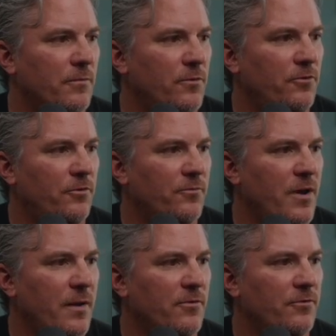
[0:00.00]
New
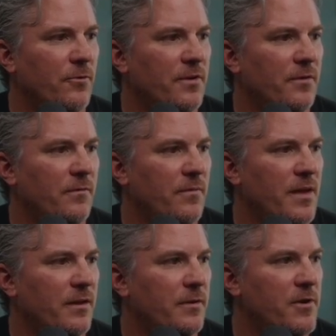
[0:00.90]
subscriber joined the
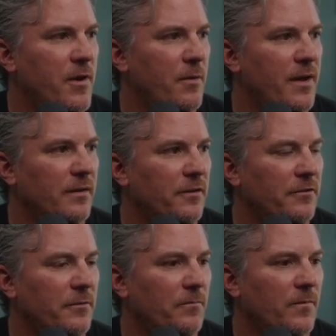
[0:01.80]
IWI waitlist.
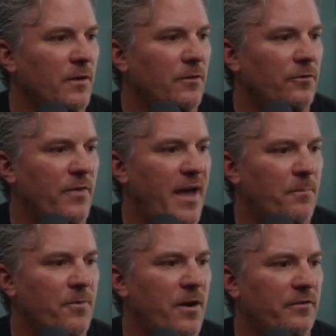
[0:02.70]
So that
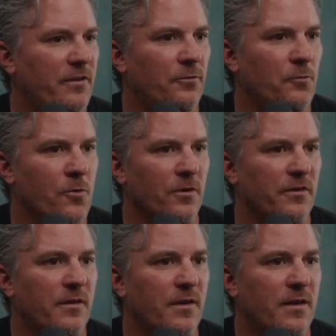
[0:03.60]
process worked.
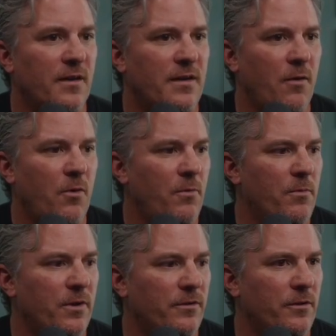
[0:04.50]
Now what we
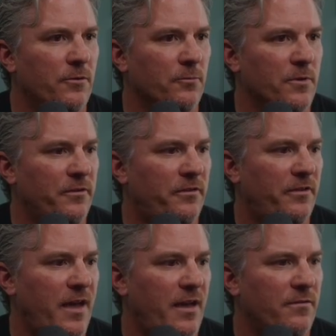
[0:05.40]
want to do is we're going to
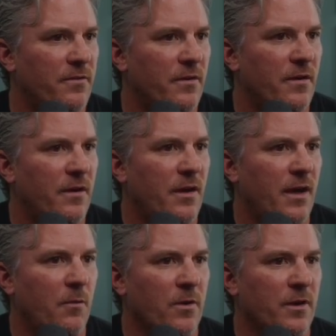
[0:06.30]
save
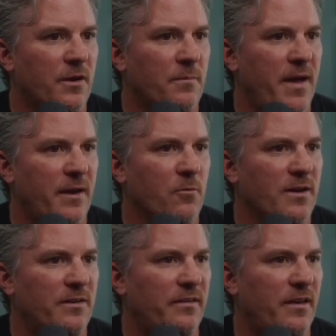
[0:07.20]
and we're going to come back and we're going
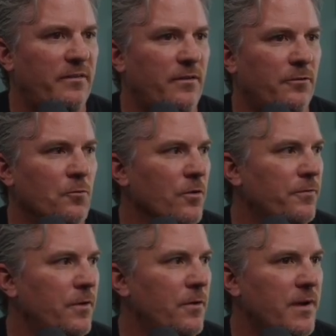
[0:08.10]
to test this
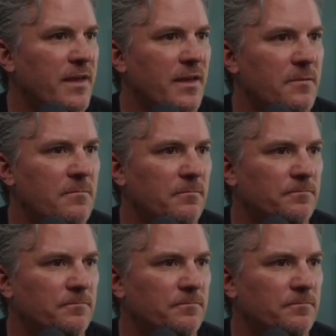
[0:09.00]
workflow again.